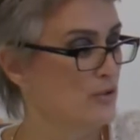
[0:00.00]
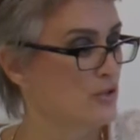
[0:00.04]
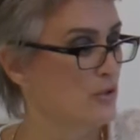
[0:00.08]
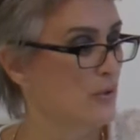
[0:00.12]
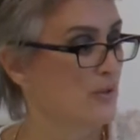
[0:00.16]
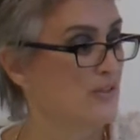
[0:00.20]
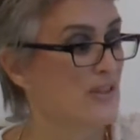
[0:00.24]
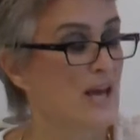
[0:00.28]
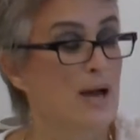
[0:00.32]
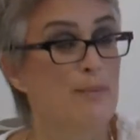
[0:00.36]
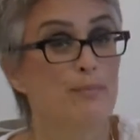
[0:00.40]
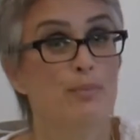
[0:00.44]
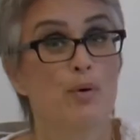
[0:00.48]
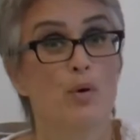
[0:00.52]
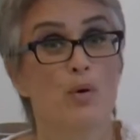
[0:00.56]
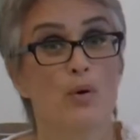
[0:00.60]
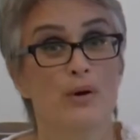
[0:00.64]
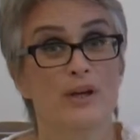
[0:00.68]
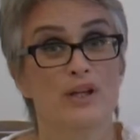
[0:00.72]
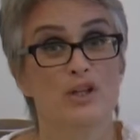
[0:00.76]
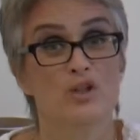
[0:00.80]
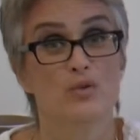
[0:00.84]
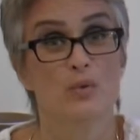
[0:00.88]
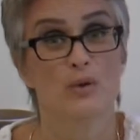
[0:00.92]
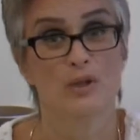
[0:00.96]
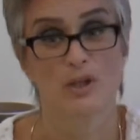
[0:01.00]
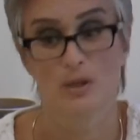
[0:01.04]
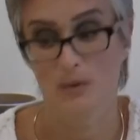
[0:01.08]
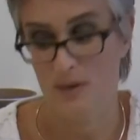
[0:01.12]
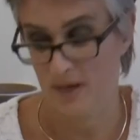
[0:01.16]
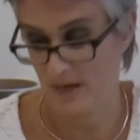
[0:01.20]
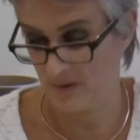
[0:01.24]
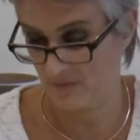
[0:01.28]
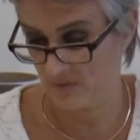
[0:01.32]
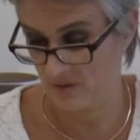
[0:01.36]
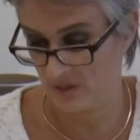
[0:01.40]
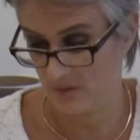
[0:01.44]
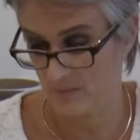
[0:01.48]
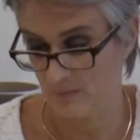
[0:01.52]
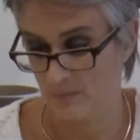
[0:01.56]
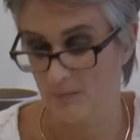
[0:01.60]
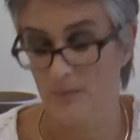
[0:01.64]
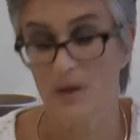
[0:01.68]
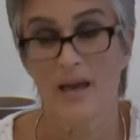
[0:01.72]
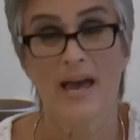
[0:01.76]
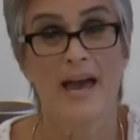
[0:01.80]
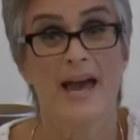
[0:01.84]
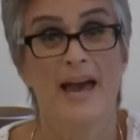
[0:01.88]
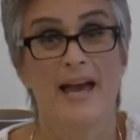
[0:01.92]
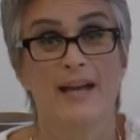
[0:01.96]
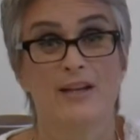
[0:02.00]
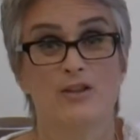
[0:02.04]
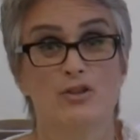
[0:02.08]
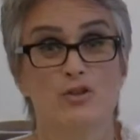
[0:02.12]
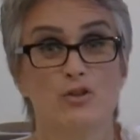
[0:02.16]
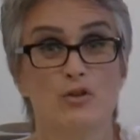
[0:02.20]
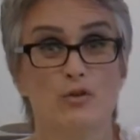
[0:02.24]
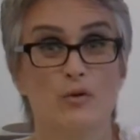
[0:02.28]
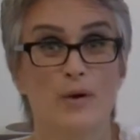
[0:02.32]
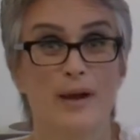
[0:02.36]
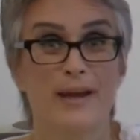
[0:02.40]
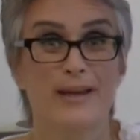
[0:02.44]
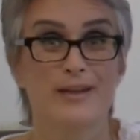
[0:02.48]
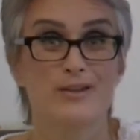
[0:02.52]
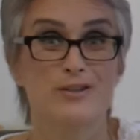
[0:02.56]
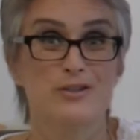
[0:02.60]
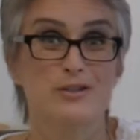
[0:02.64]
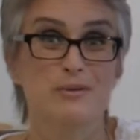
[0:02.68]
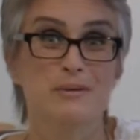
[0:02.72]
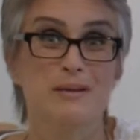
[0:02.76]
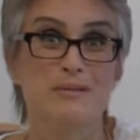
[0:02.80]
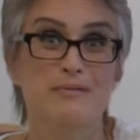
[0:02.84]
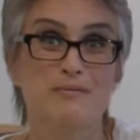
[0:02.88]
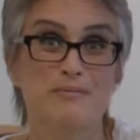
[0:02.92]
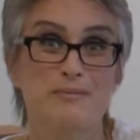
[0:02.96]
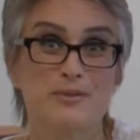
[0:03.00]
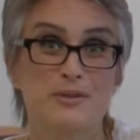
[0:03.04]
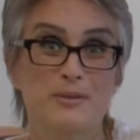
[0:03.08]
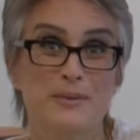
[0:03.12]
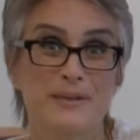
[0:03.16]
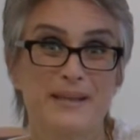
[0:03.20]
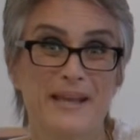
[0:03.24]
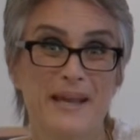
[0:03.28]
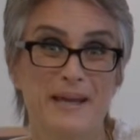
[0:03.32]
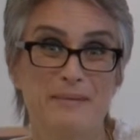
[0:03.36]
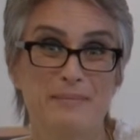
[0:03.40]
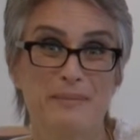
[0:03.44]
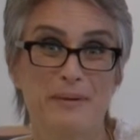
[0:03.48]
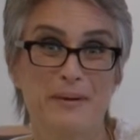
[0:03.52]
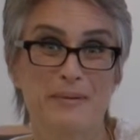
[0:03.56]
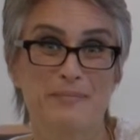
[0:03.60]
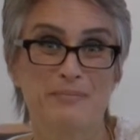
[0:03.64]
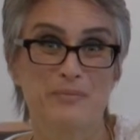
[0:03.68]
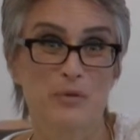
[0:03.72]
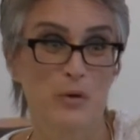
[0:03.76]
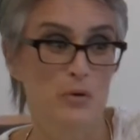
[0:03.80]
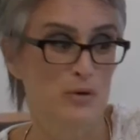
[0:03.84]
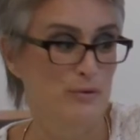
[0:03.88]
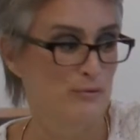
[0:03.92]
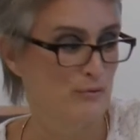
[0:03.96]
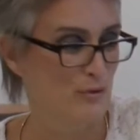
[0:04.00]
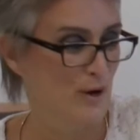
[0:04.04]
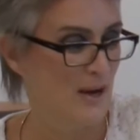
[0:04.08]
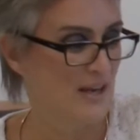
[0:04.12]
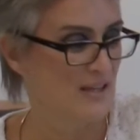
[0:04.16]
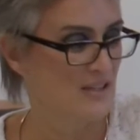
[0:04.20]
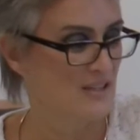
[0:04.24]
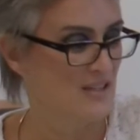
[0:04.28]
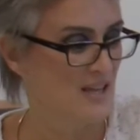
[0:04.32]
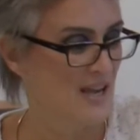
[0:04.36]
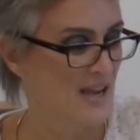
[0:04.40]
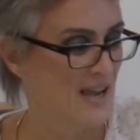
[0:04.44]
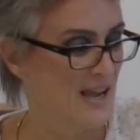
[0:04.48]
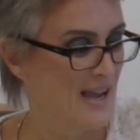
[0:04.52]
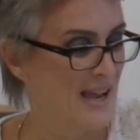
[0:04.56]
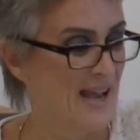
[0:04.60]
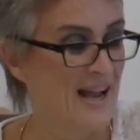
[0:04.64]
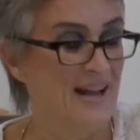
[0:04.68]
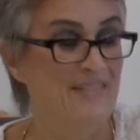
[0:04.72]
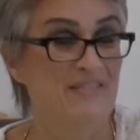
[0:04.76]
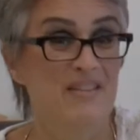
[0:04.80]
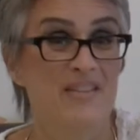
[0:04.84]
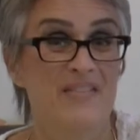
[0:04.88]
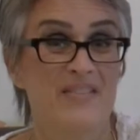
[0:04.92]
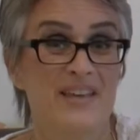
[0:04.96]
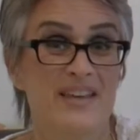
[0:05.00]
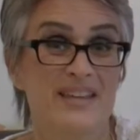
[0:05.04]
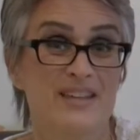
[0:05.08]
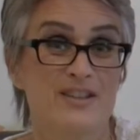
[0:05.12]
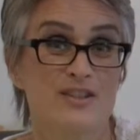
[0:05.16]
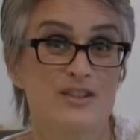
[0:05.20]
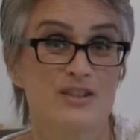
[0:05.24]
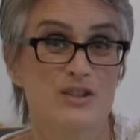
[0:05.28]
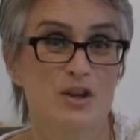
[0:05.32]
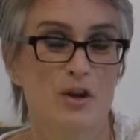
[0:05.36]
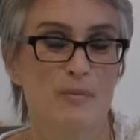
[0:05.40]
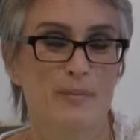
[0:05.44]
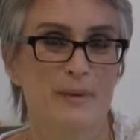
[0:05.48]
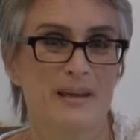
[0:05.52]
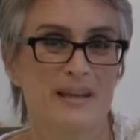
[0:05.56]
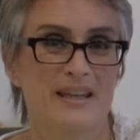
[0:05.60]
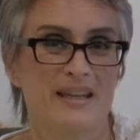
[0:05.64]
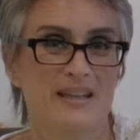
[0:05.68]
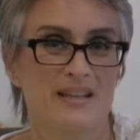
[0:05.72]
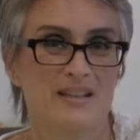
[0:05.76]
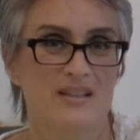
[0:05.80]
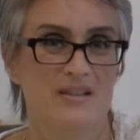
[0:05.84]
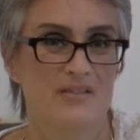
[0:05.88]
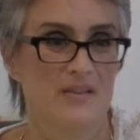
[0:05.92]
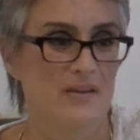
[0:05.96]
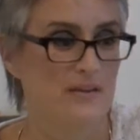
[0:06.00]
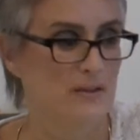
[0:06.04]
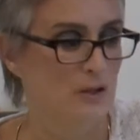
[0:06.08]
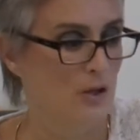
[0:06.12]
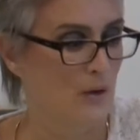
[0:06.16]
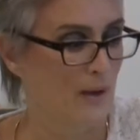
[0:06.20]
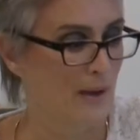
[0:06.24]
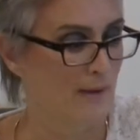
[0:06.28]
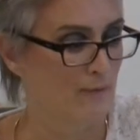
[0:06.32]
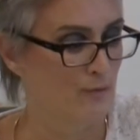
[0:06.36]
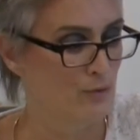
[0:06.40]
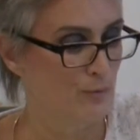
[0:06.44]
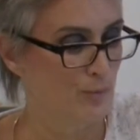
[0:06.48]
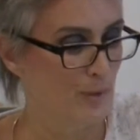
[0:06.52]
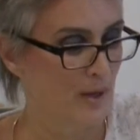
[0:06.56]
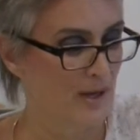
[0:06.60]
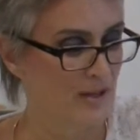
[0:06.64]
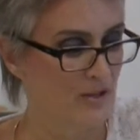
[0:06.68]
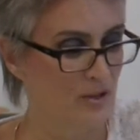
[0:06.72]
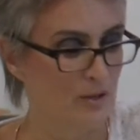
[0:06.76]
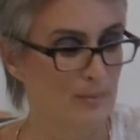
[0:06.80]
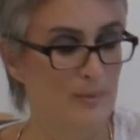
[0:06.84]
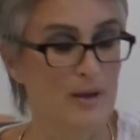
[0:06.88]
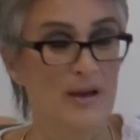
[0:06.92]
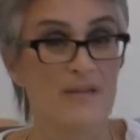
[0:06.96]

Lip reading: So at that point, when you have some extra grains, you give them to a neighbour or a friend, and then they can start making it and they don't have to buy them.